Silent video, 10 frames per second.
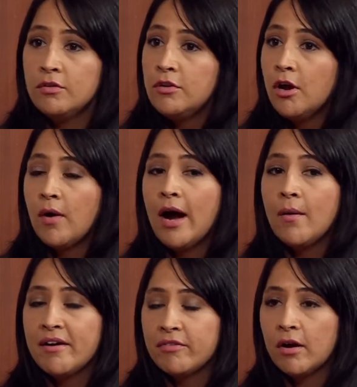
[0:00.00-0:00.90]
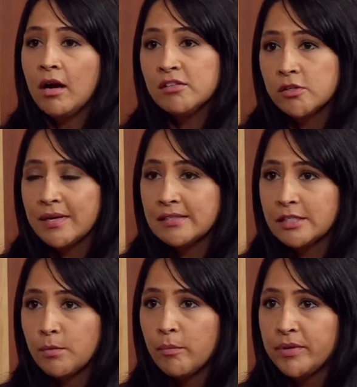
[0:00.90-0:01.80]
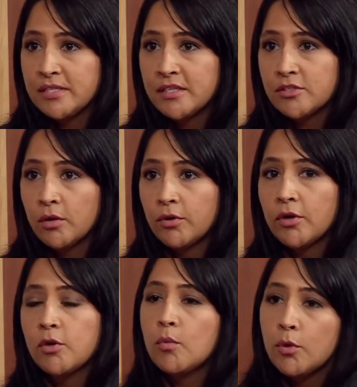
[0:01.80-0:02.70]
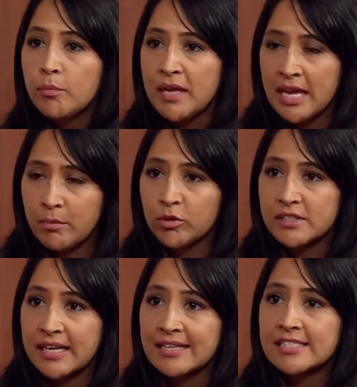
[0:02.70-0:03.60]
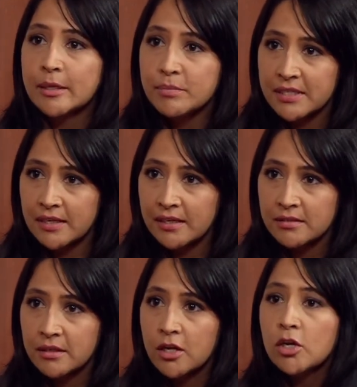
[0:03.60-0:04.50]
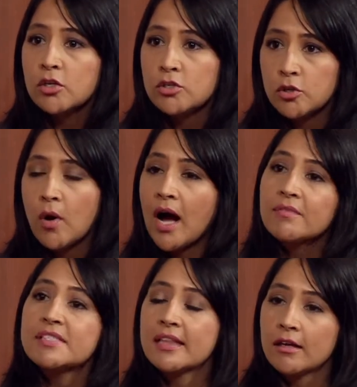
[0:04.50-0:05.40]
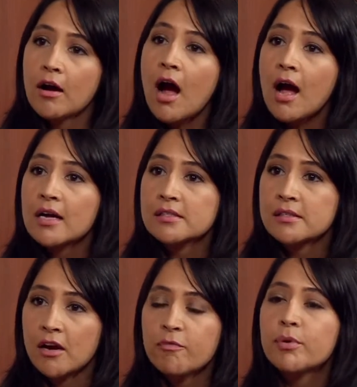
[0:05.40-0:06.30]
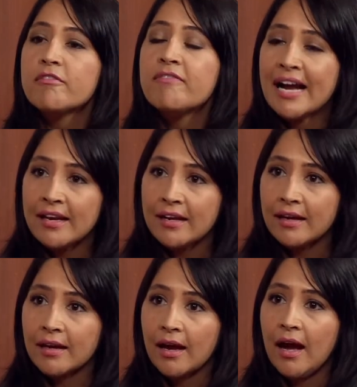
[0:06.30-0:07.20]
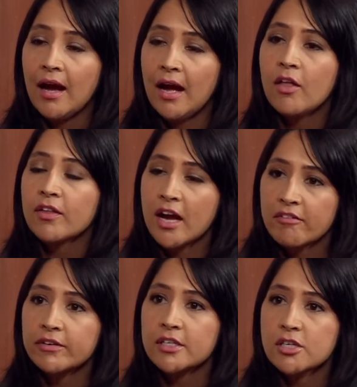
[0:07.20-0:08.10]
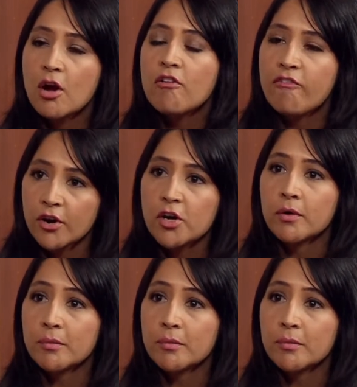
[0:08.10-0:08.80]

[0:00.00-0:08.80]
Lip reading: No, however, also as a small business owner, you will be able to get subsidies to offset the cost of providing health coverage for your